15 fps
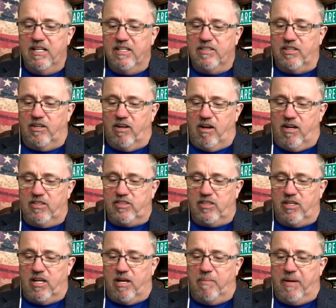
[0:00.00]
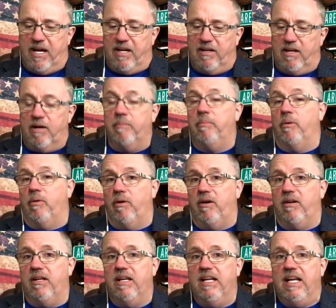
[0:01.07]
to launch about
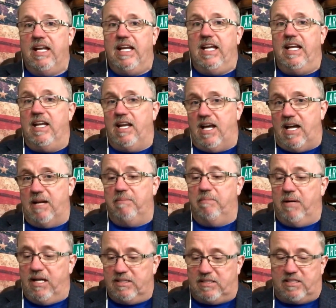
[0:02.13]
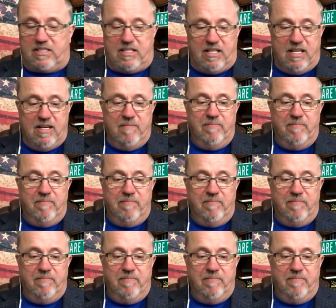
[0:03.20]
aboard Elon Musk